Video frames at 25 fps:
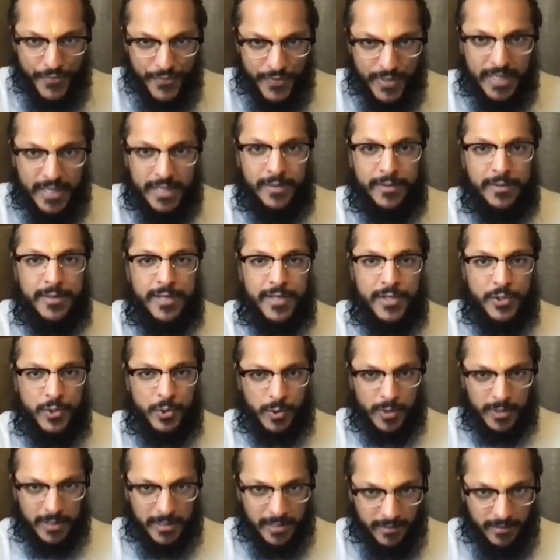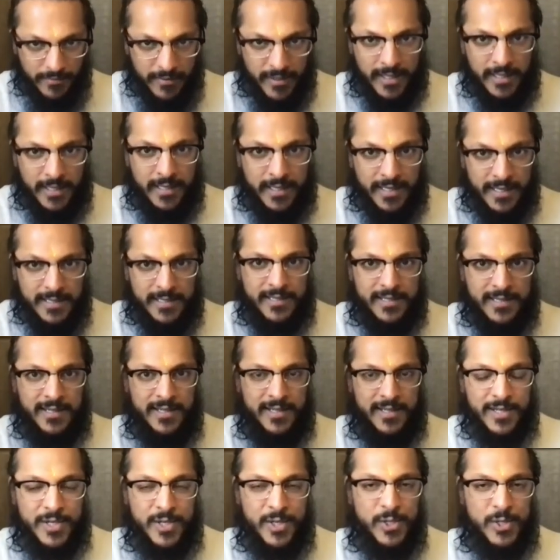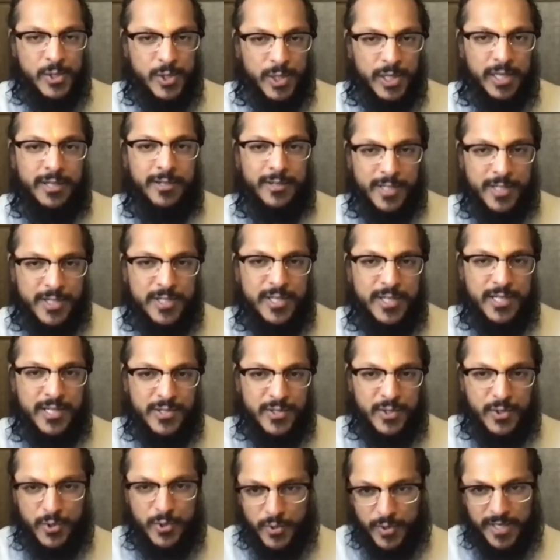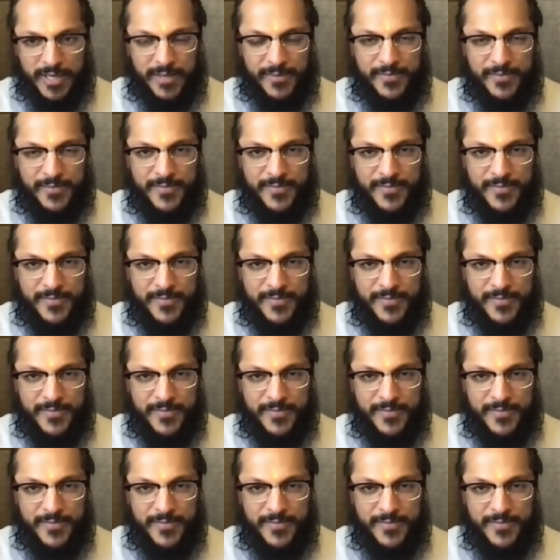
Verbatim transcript: Feel that you are living in Sri Krishna's dream.